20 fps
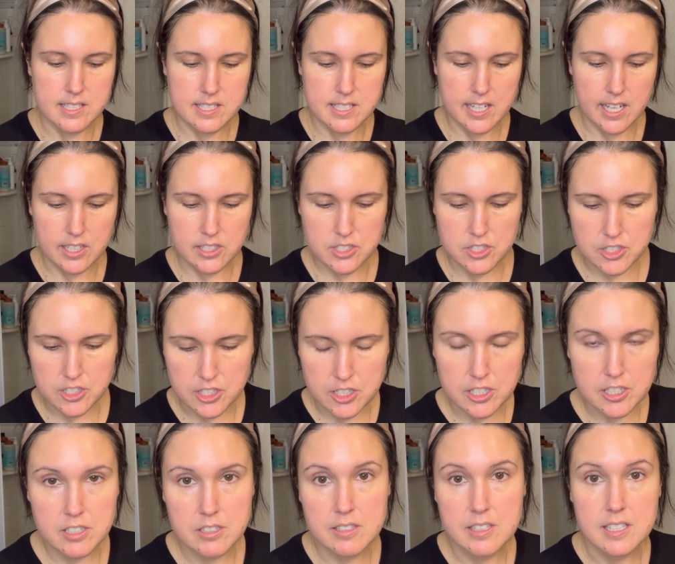
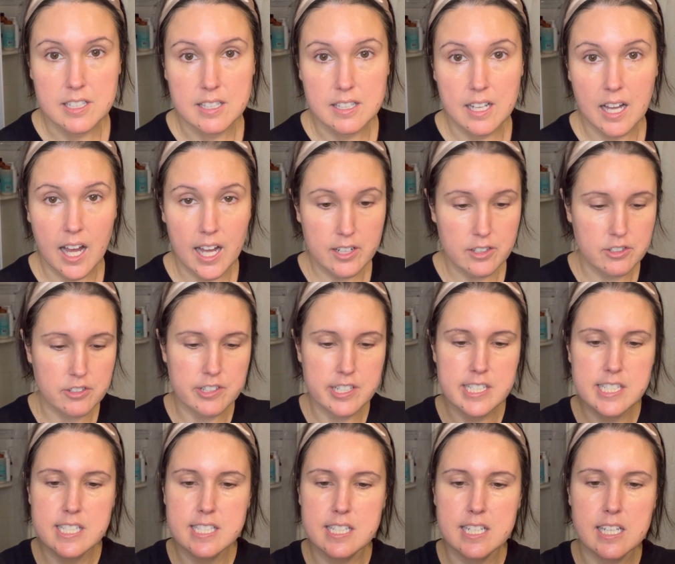texture, not
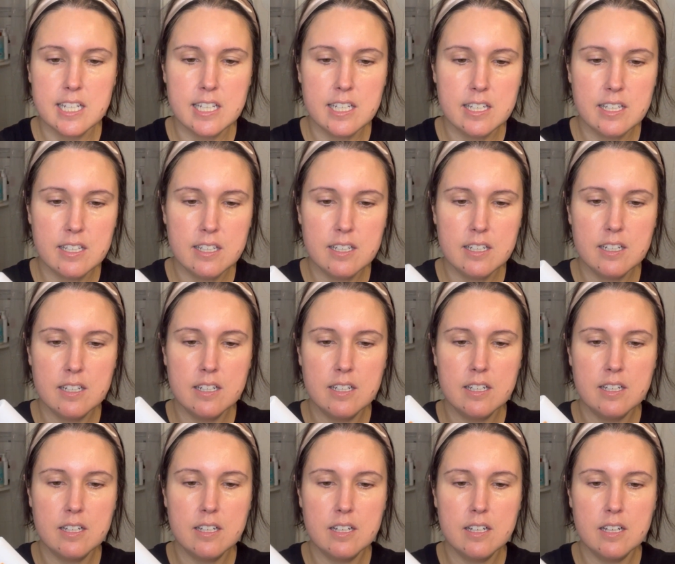greasy.
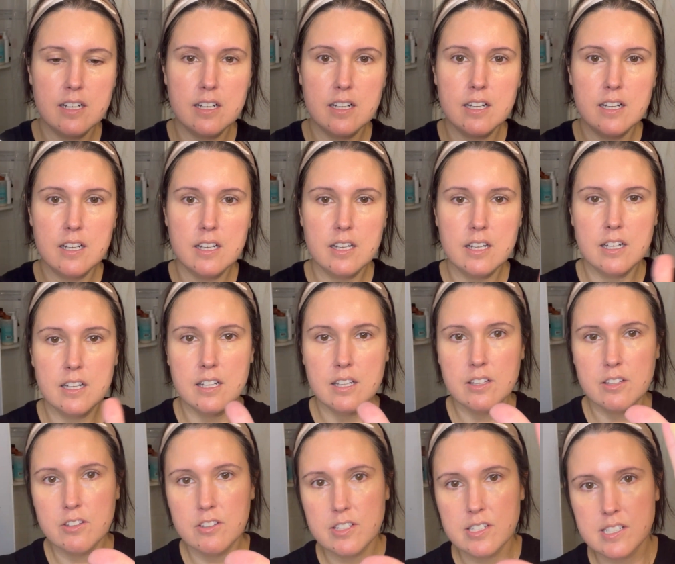
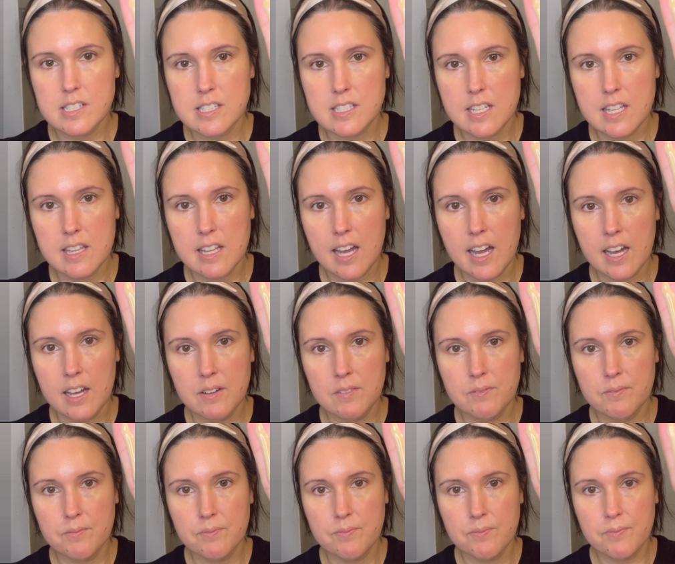You can see that.
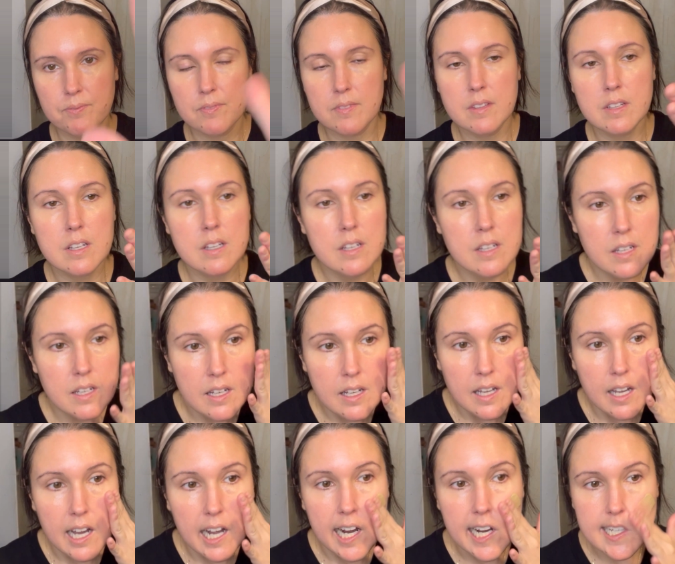
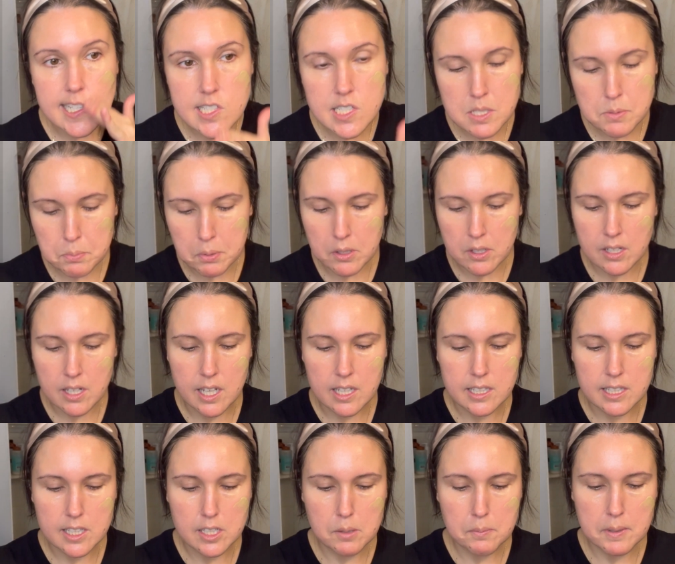I just put a
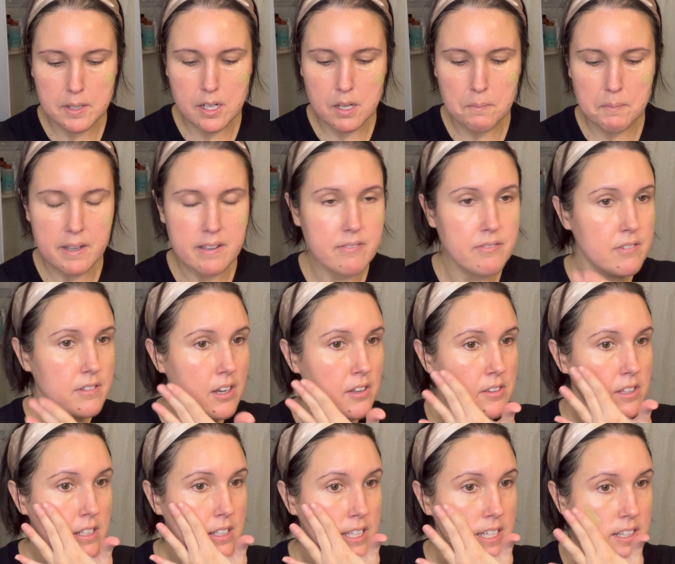little bit on
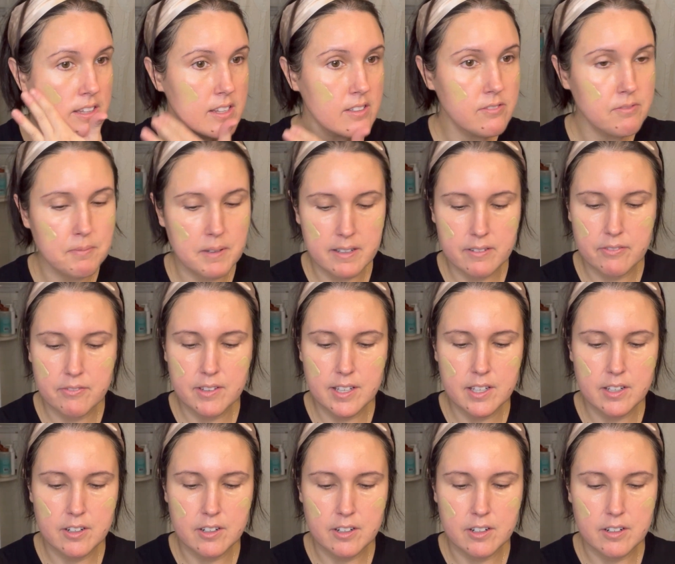the length of my
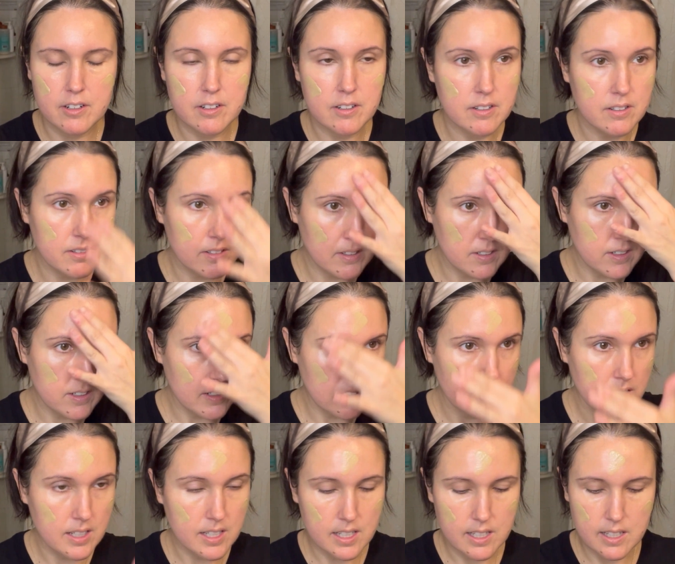finger
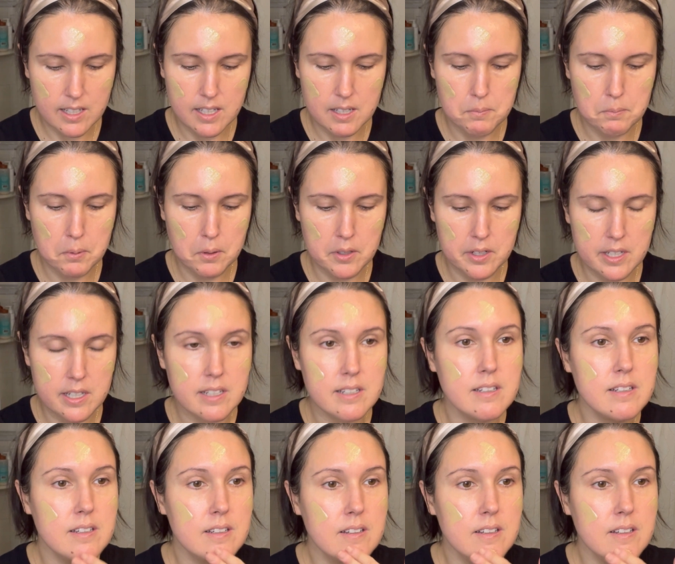and put it